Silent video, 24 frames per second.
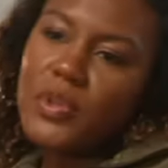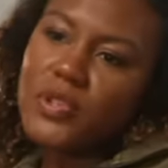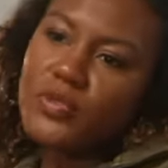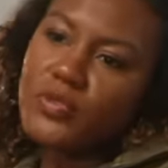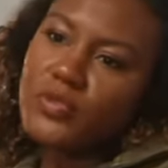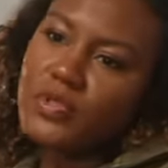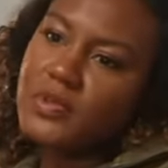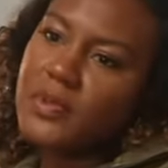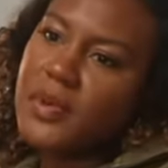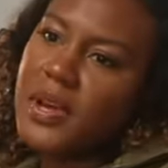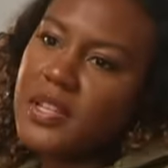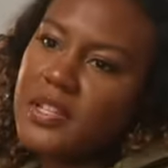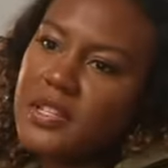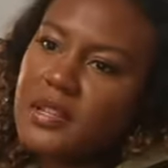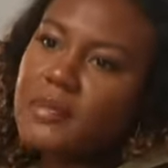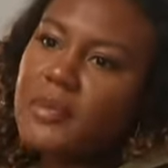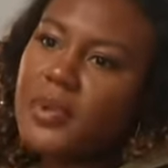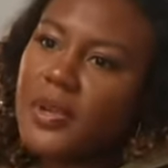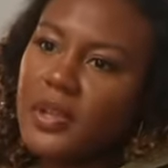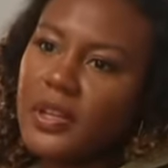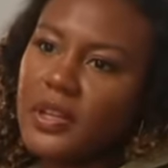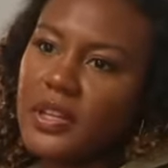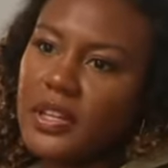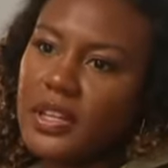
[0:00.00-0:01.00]
much
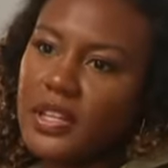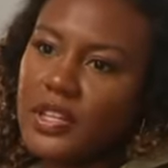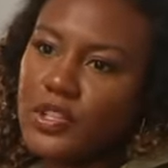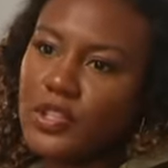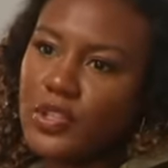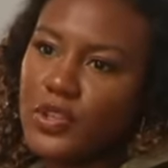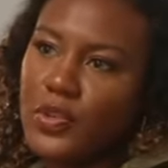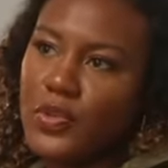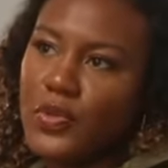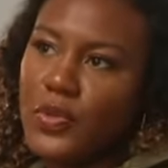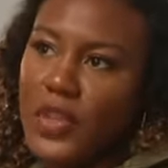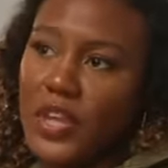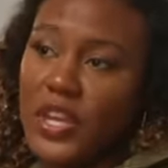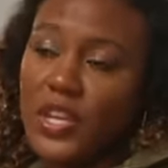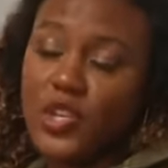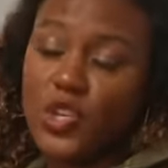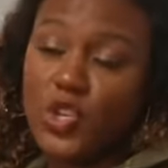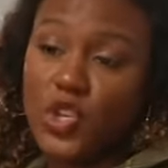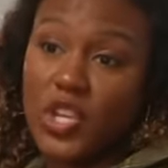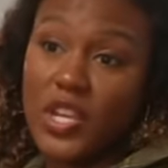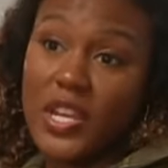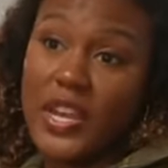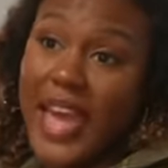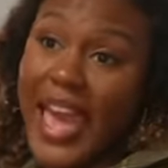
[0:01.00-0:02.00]
responsibility do you think
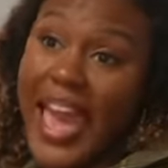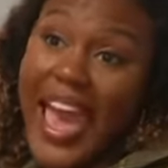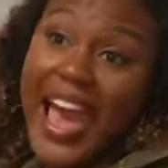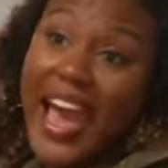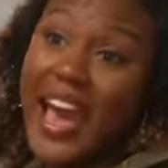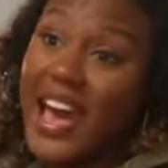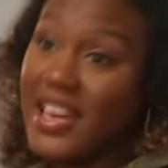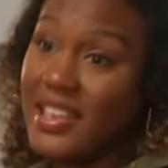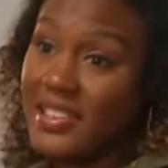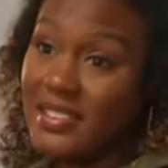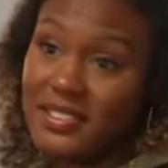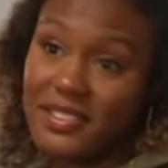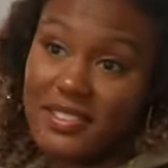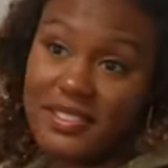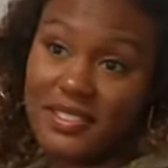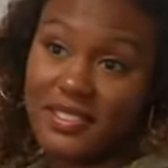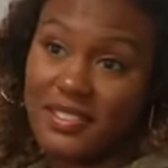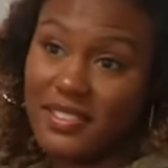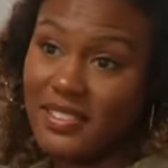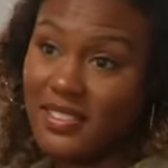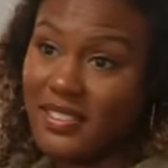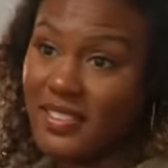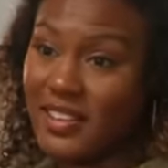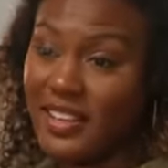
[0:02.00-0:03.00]
she
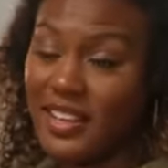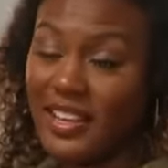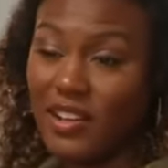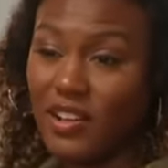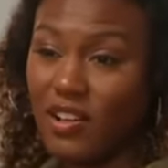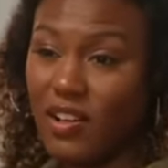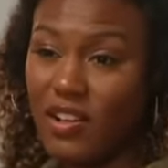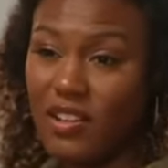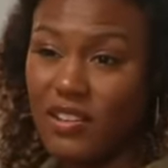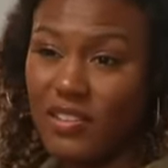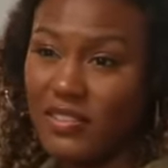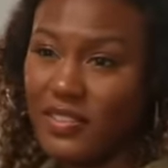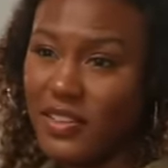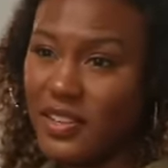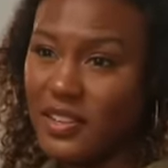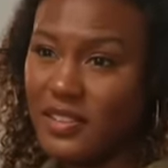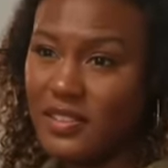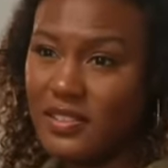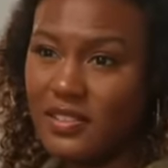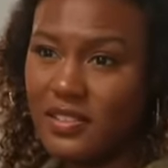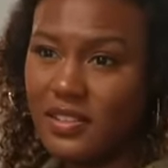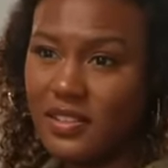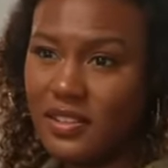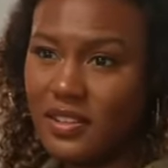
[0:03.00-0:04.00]
has in all of
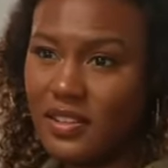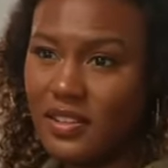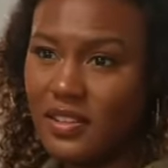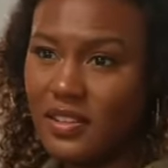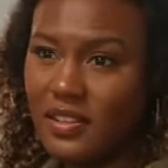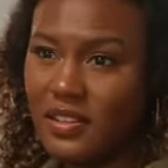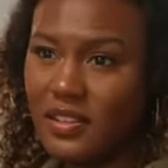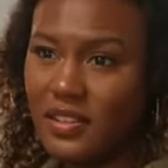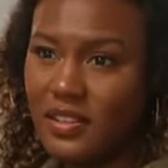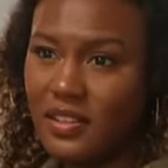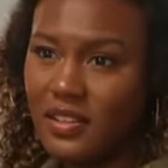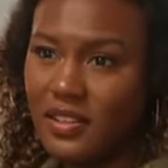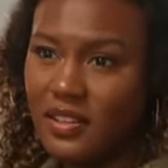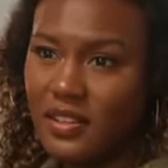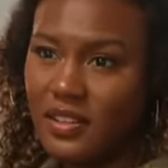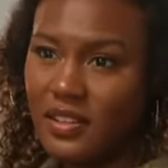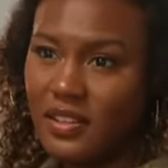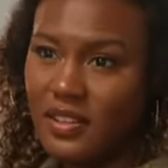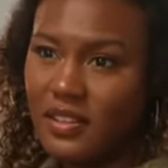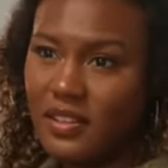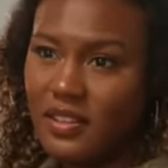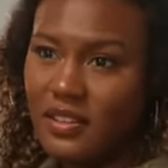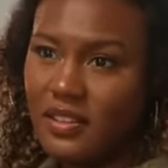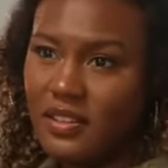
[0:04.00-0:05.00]
this? I'm a
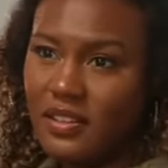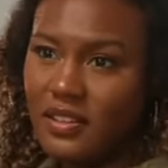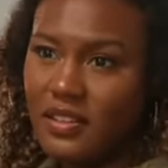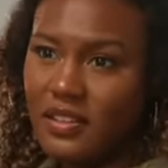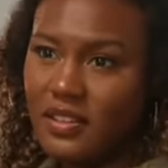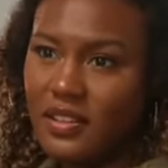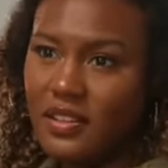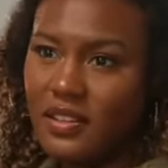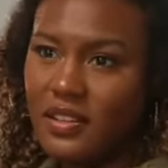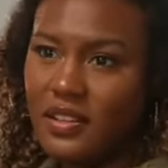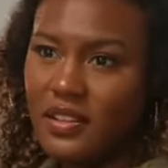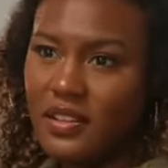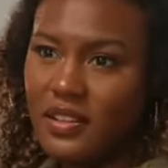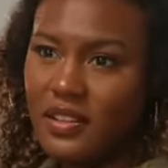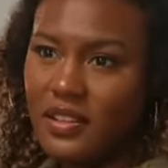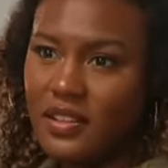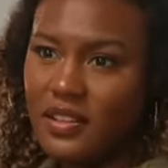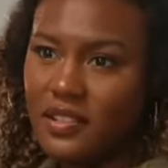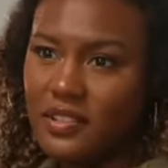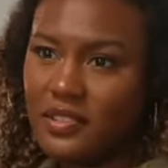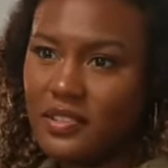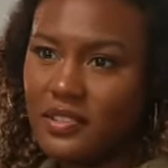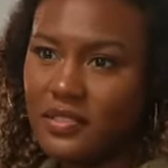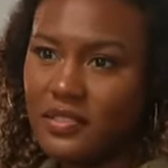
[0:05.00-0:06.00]
business owner
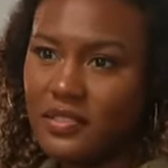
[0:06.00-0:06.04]
myself,